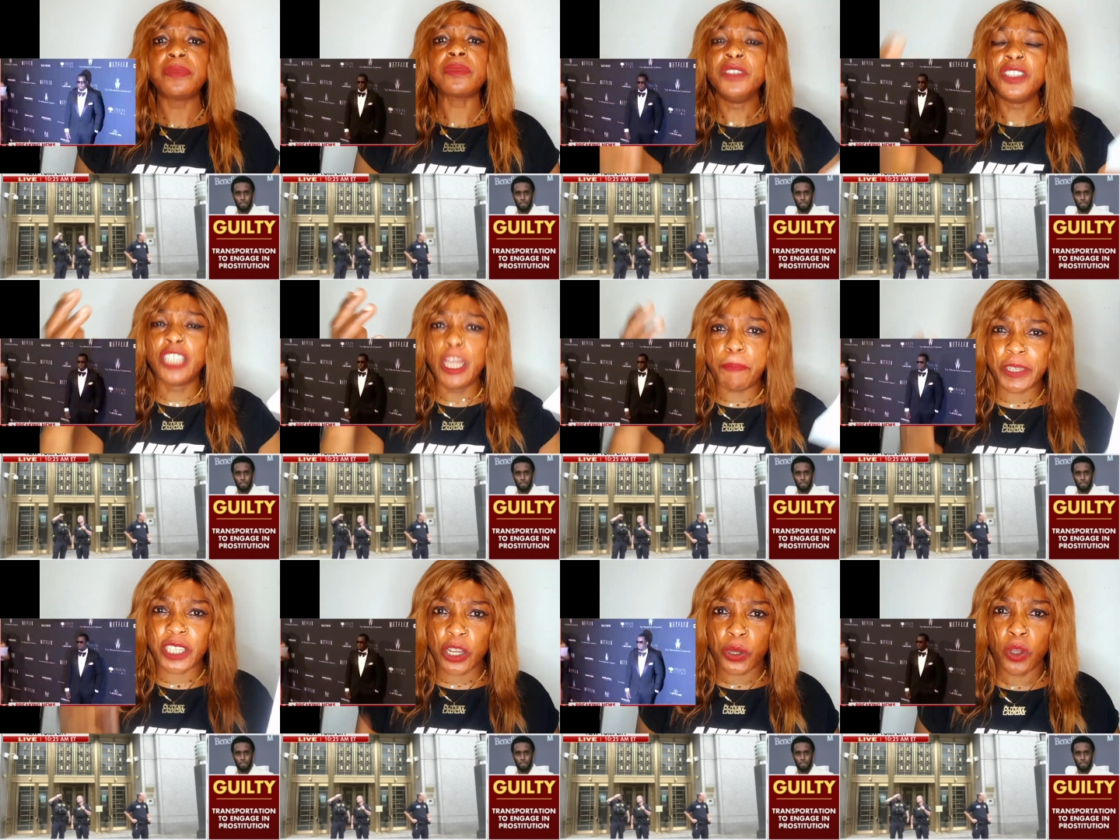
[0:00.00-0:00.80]
The
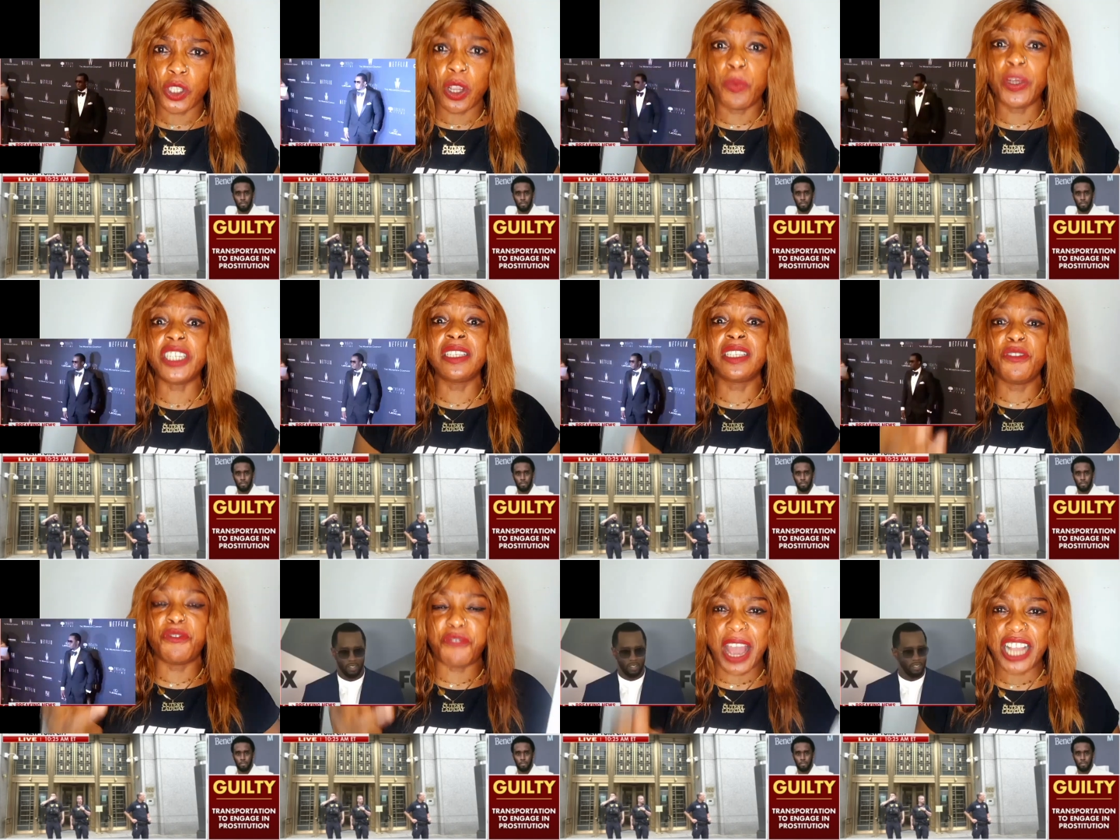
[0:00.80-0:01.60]
prosecutor, which is the
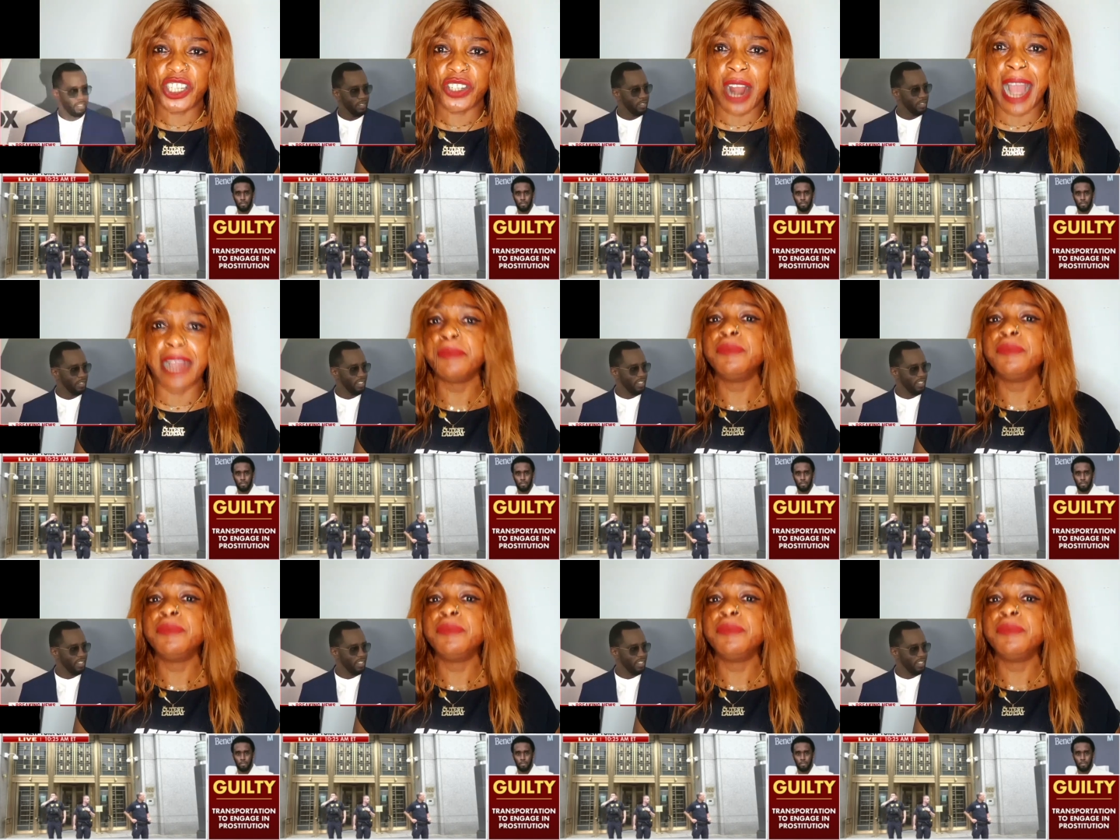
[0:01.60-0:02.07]
federal,